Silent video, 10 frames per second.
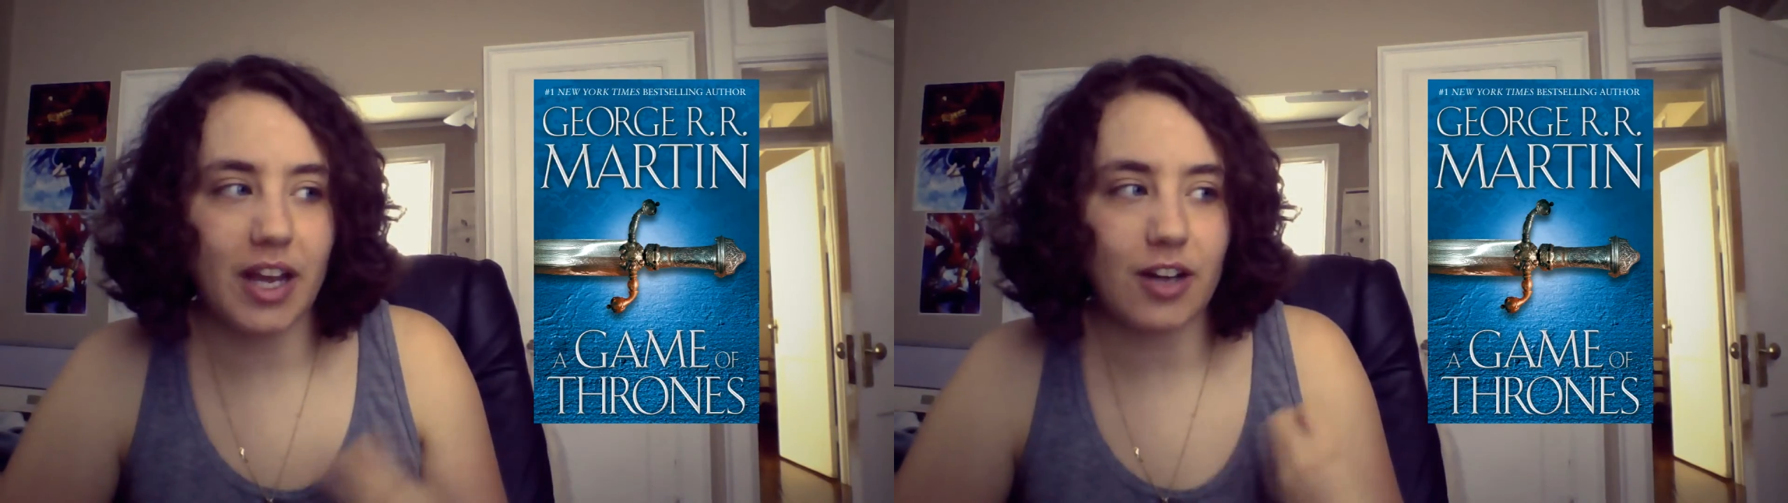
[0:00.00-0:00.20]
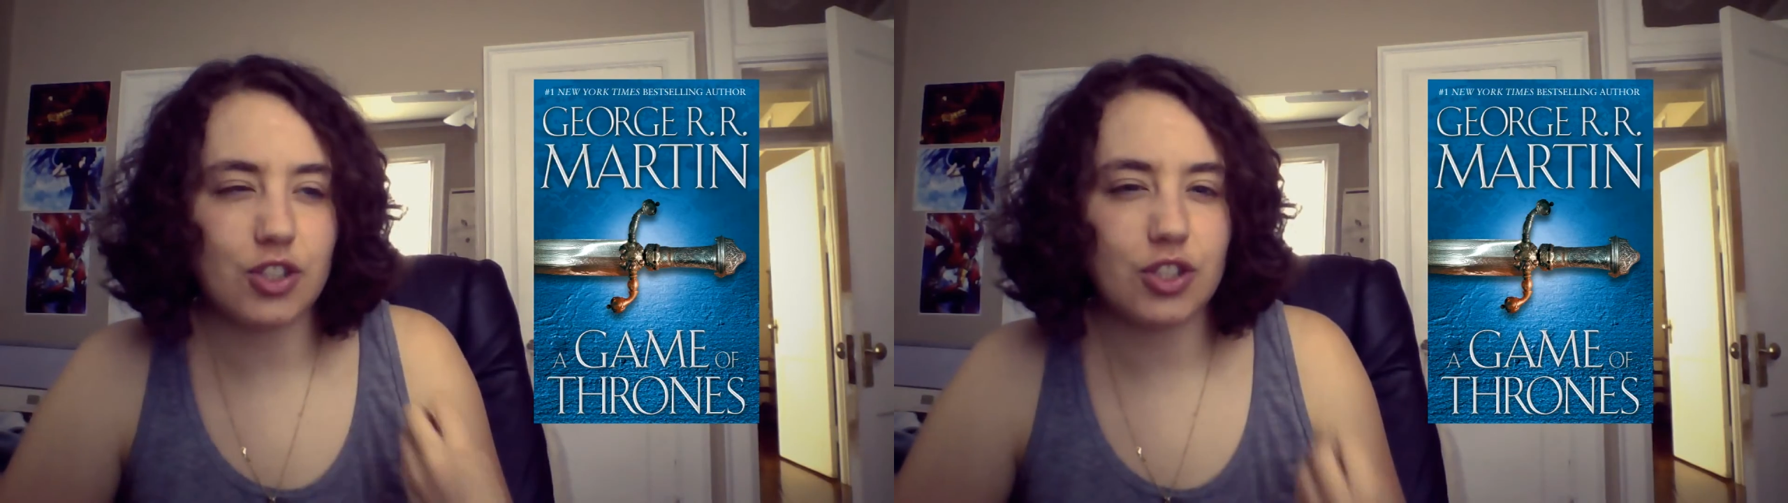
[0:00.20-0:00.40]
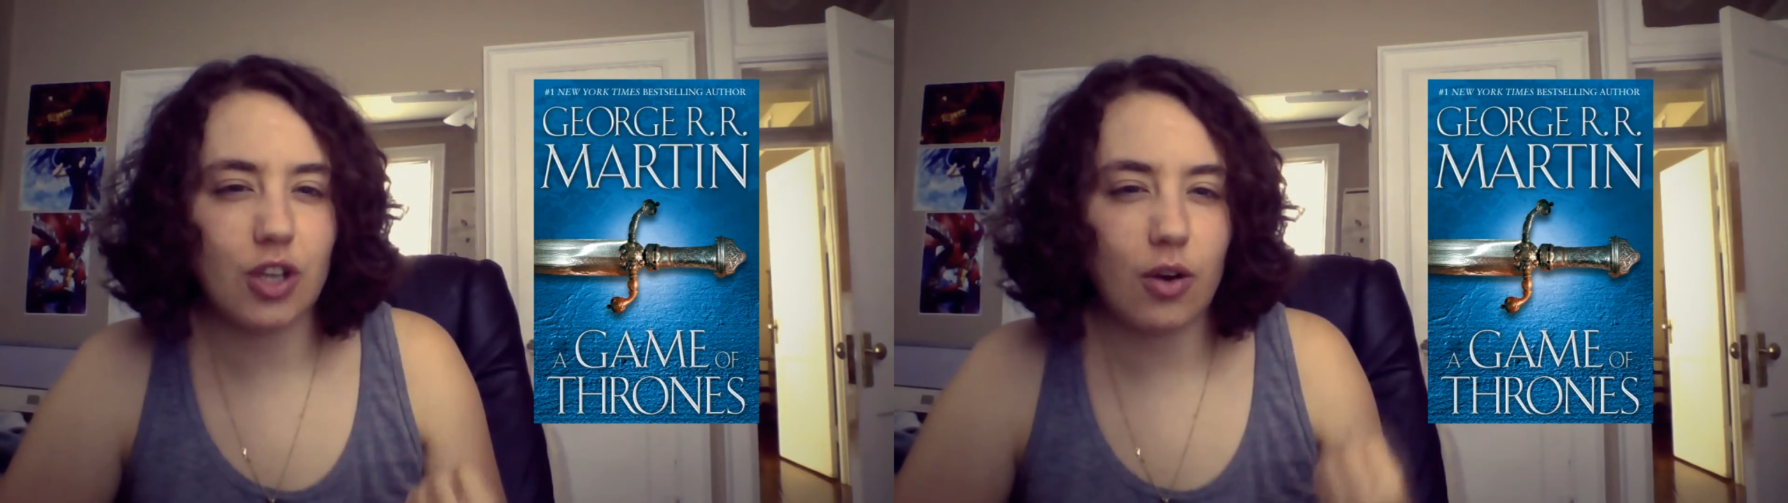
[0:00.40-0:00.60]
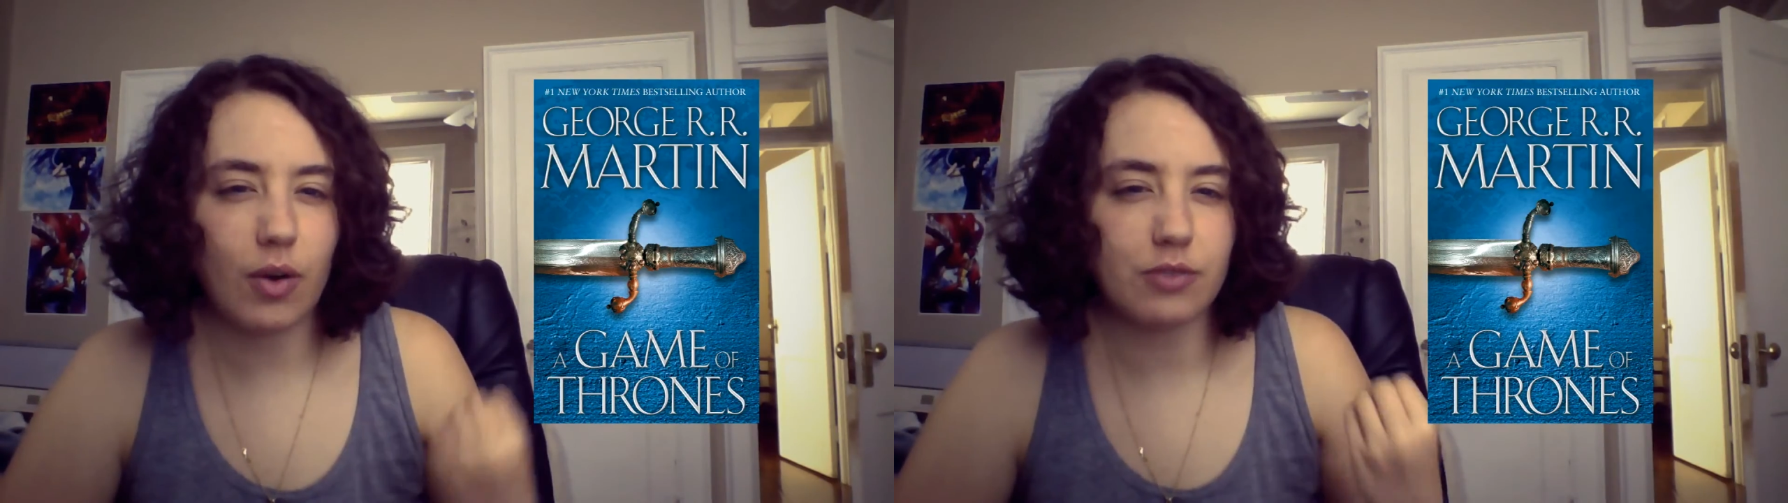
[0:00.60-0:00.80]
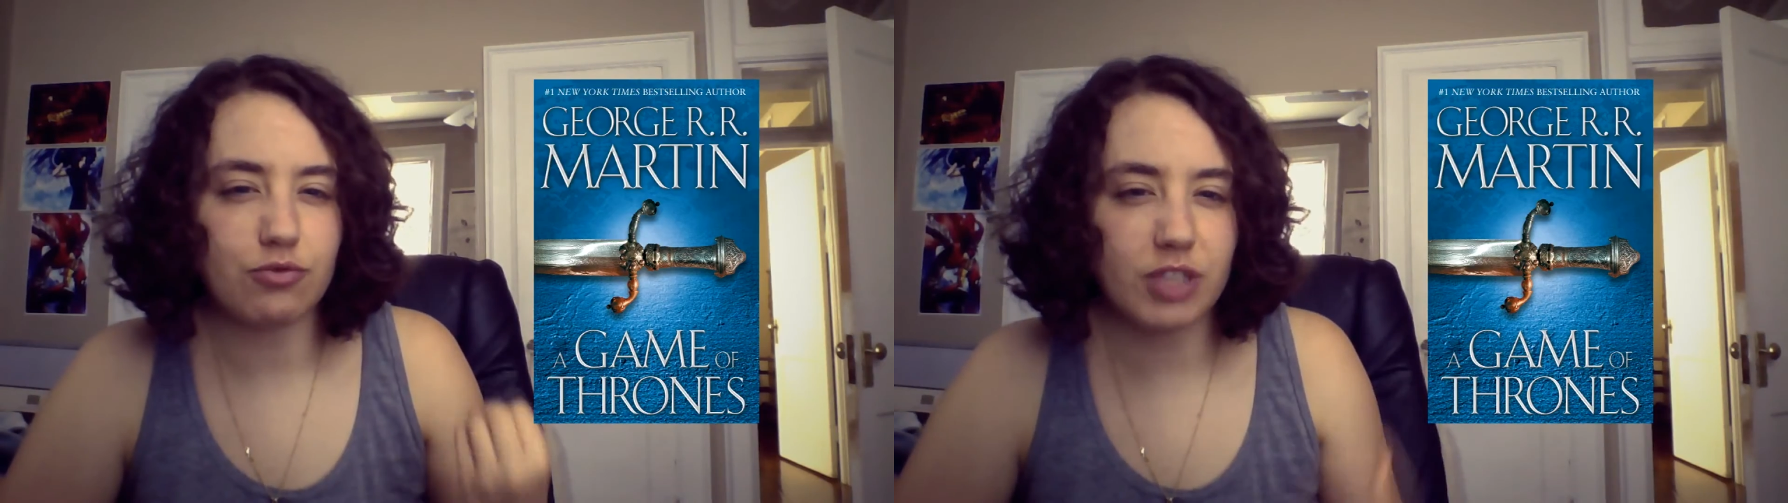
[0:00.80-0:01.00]
they are
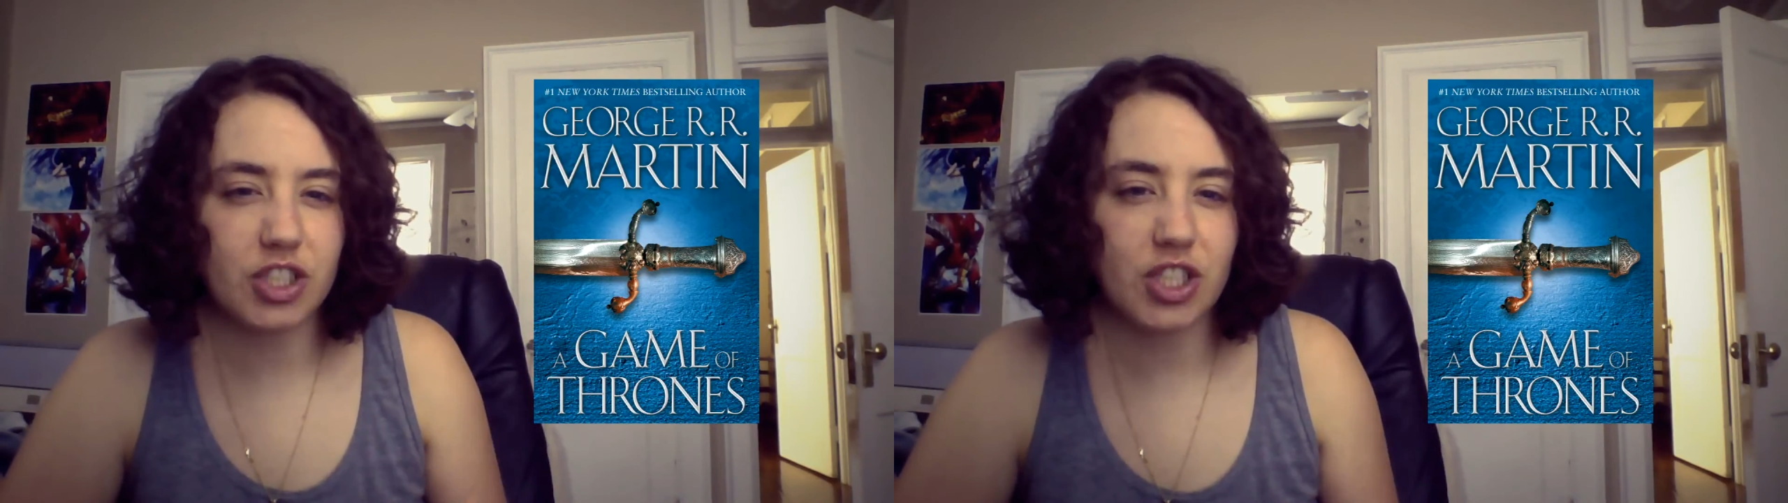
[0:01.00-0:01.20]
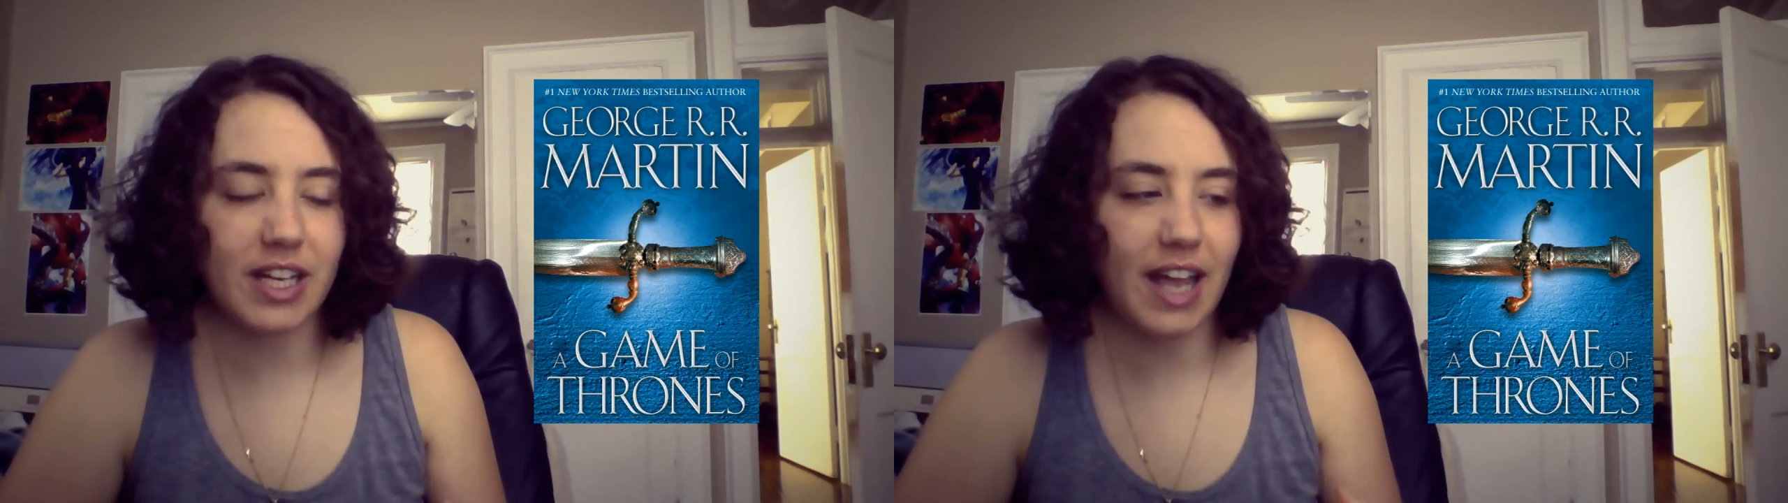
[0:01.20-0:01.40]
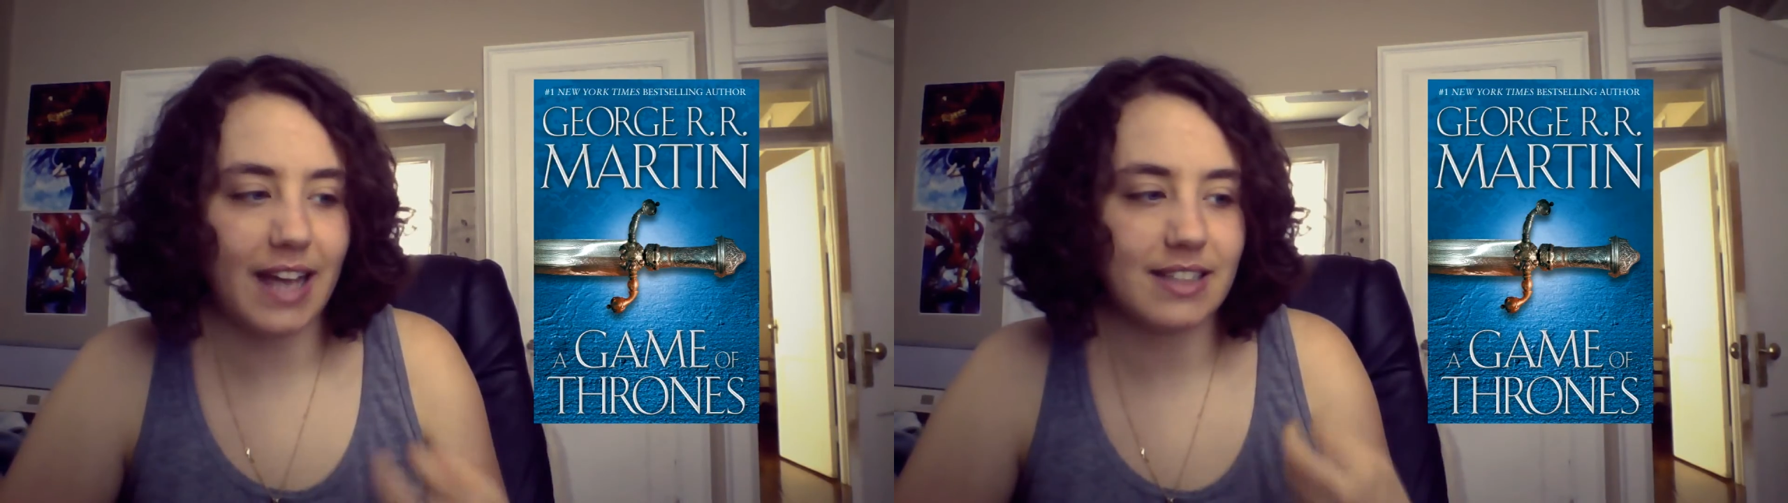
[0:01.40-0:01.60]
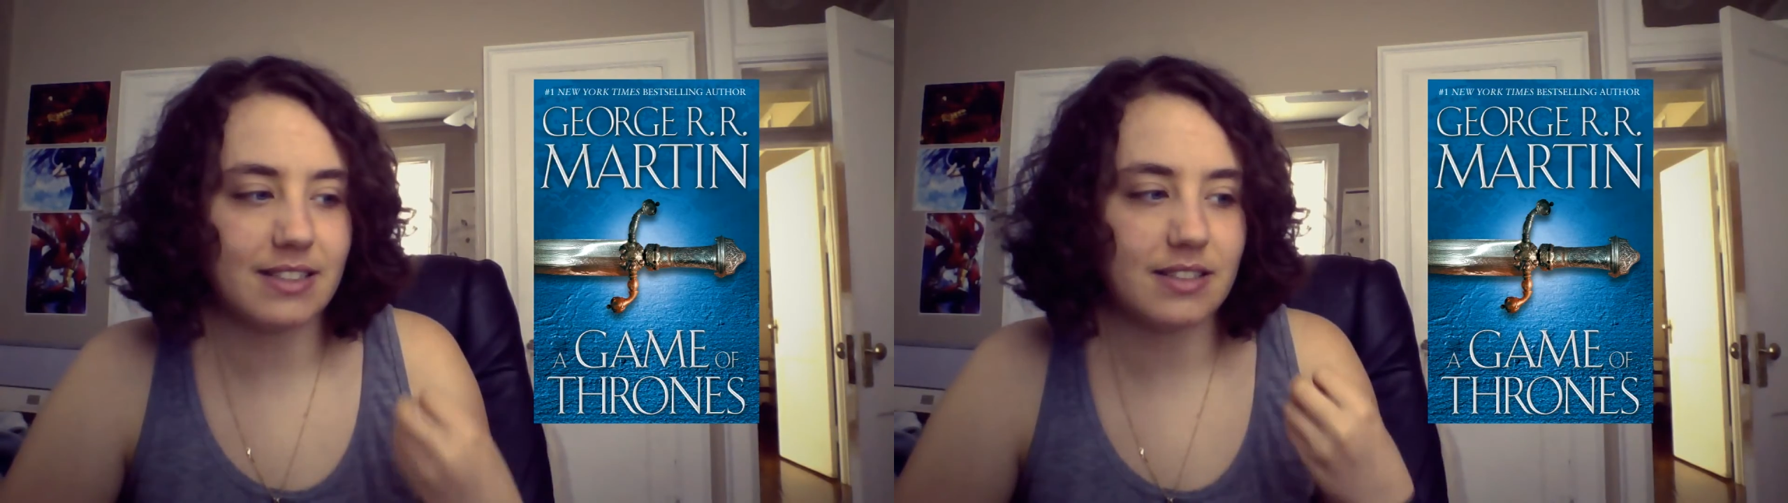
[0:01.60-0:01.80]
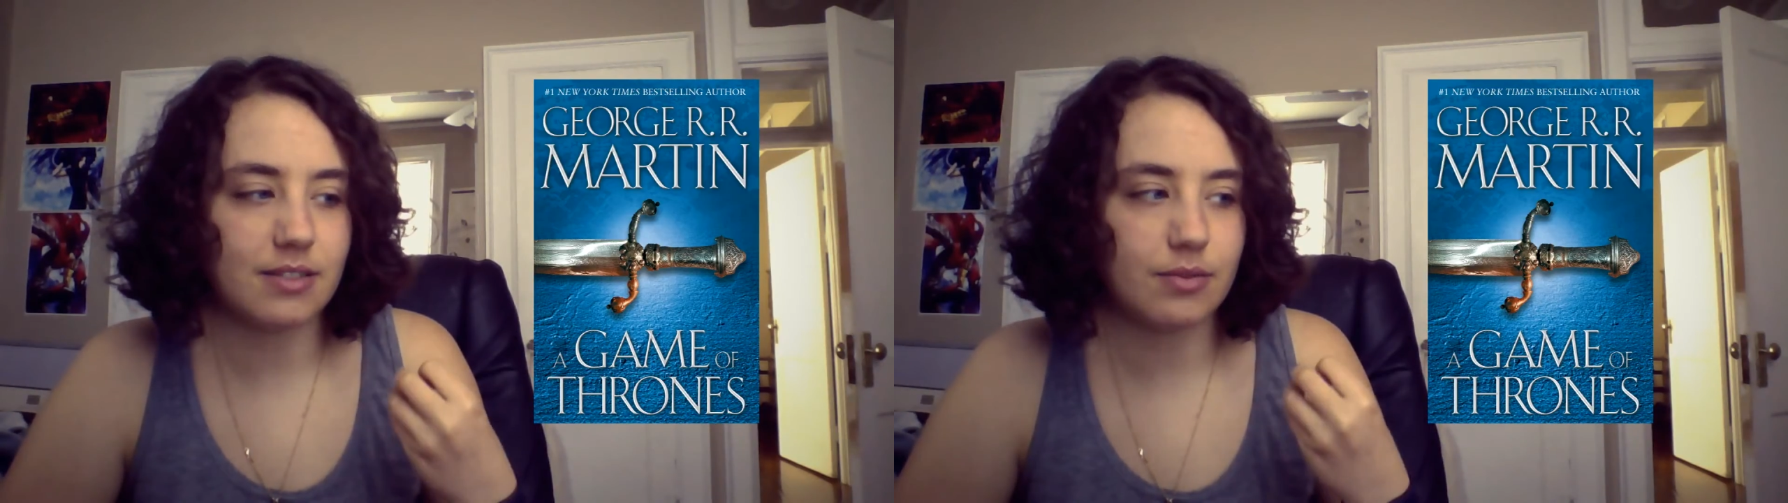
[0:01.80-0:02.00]
so enriching
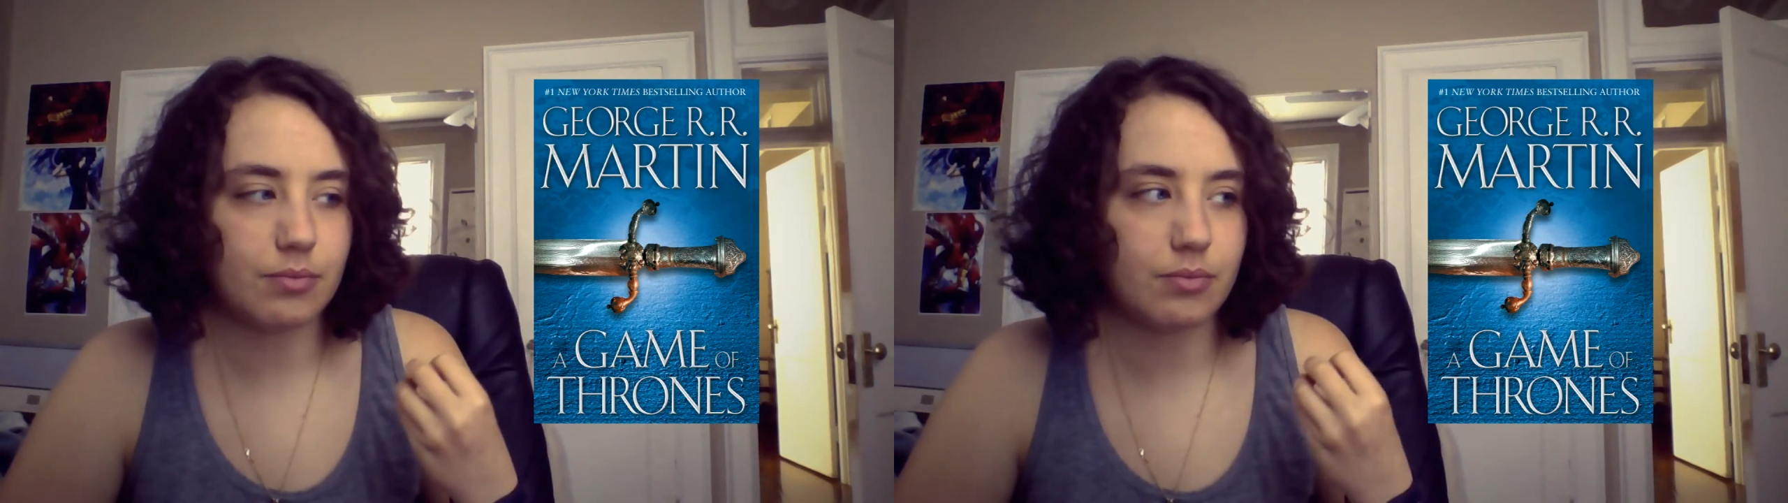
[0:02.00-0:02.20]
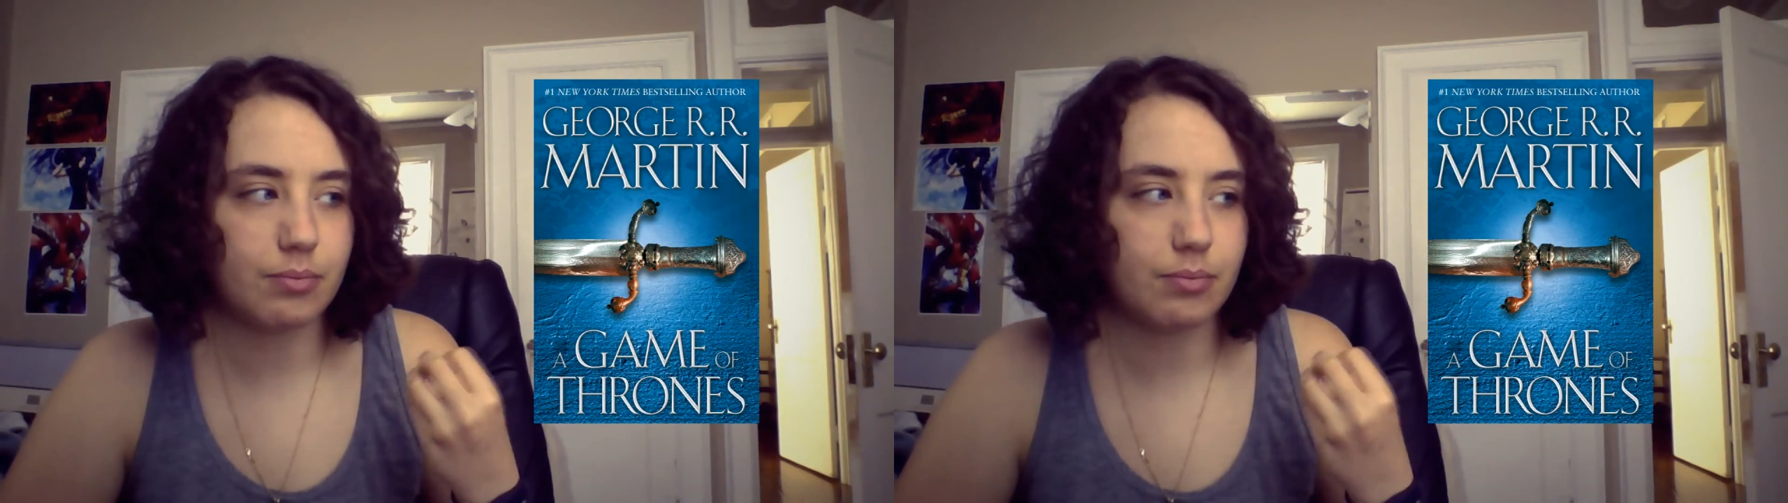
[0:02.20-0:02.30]
and